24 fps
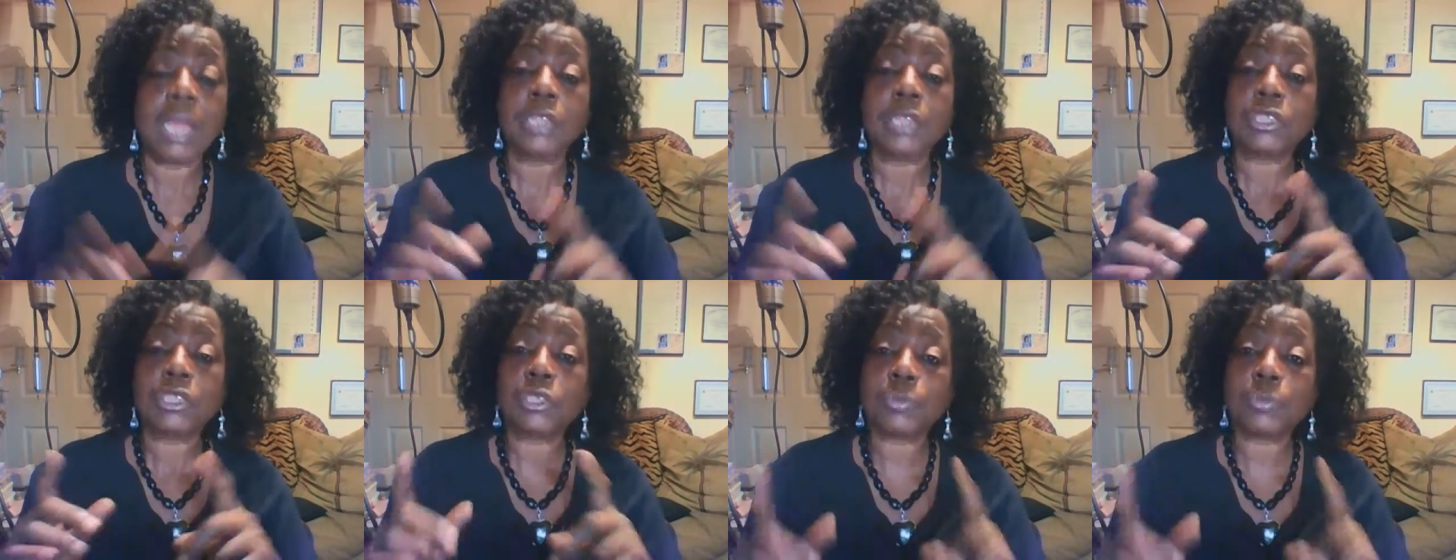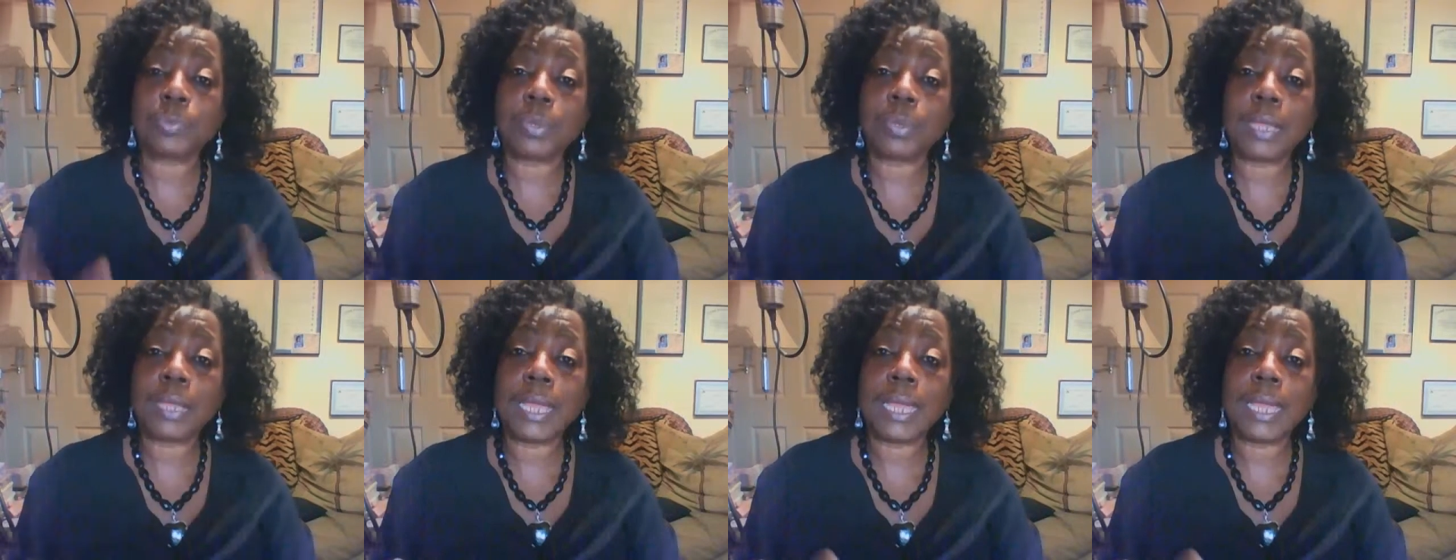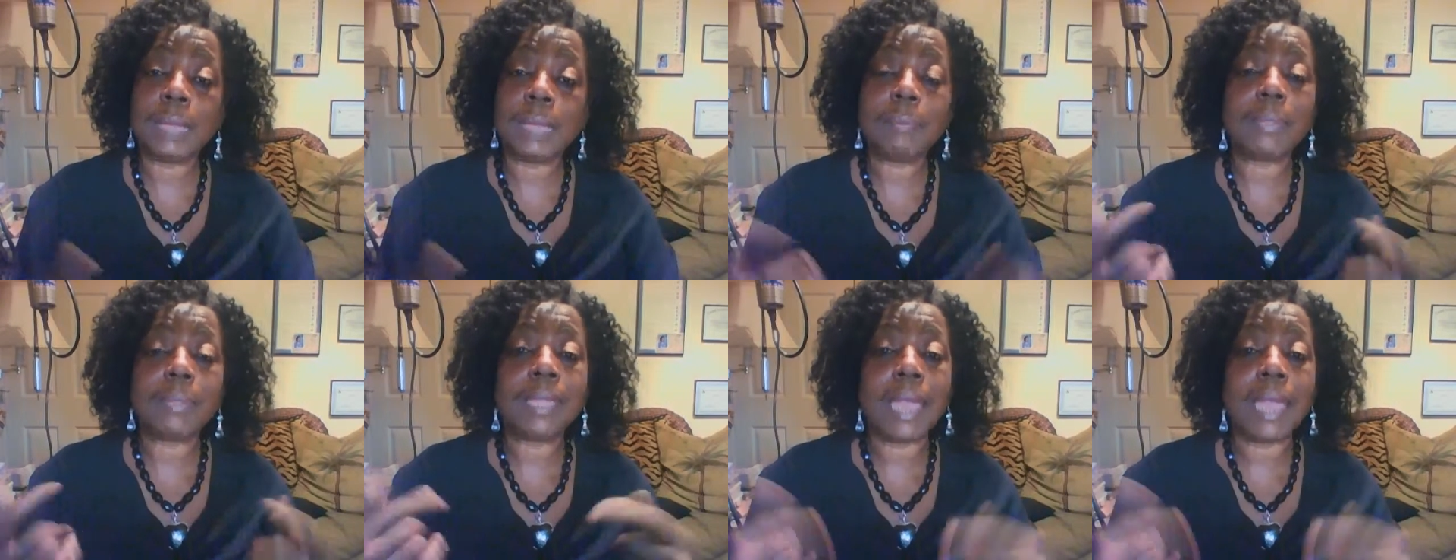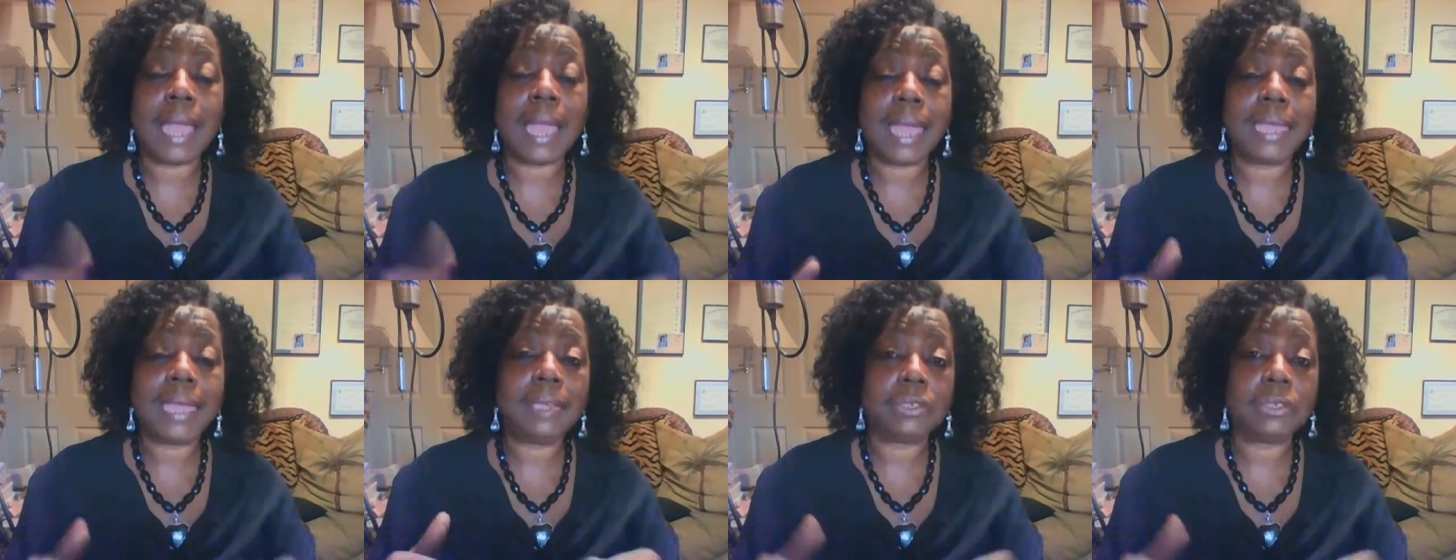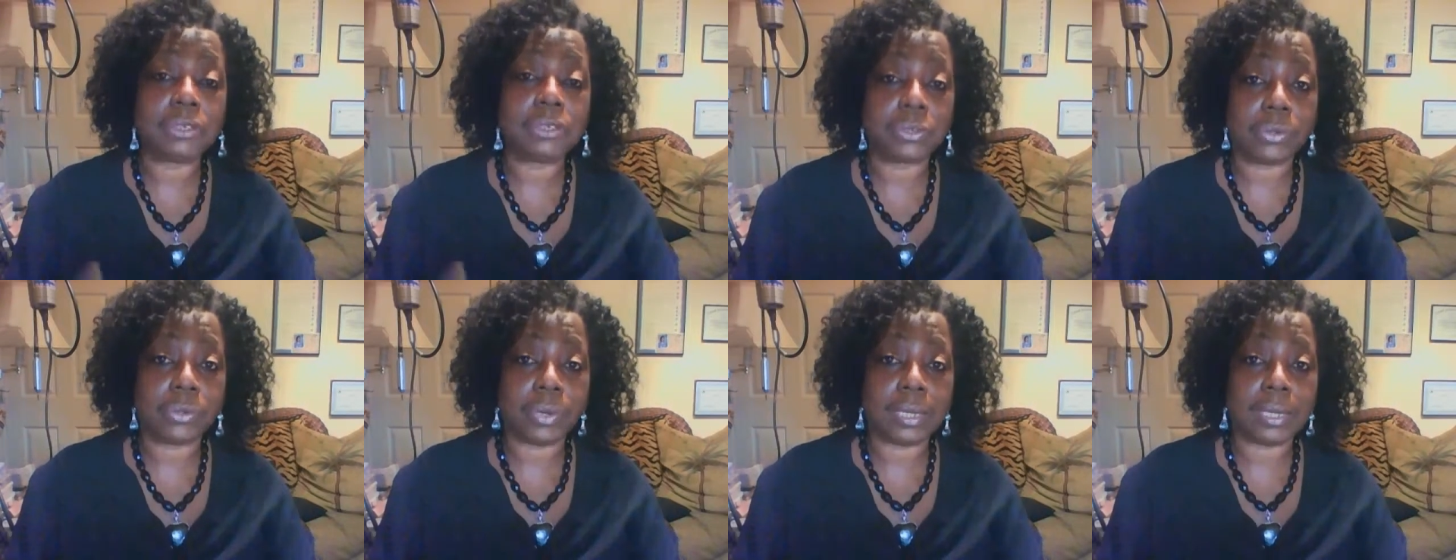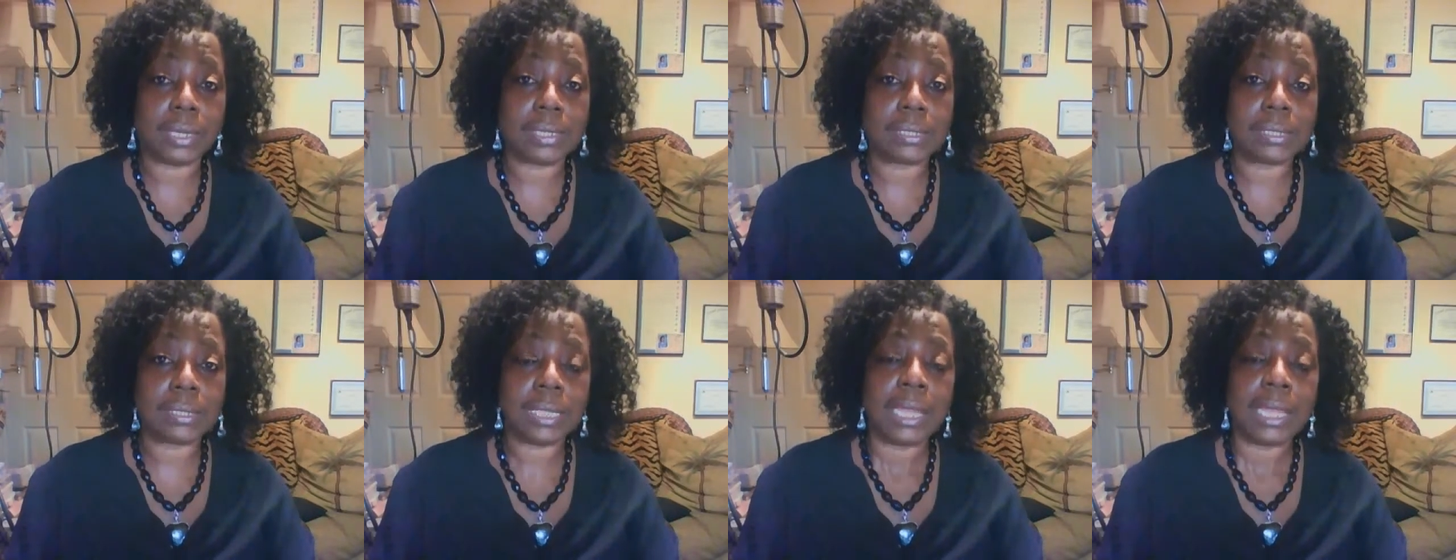to play behind
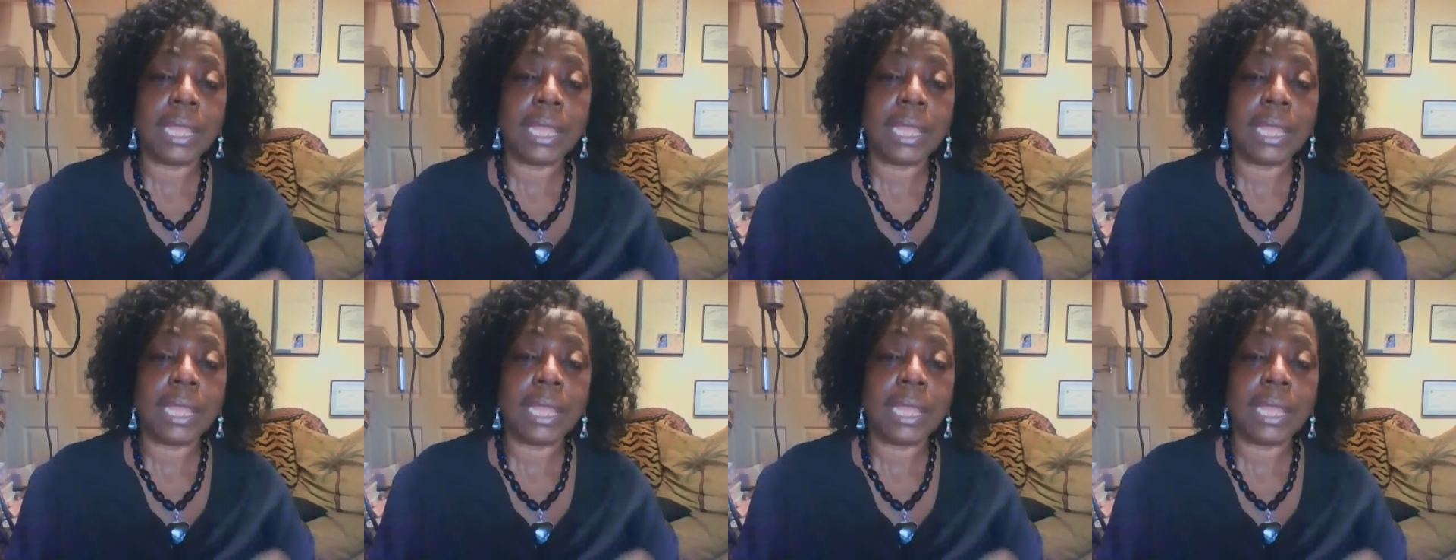yours.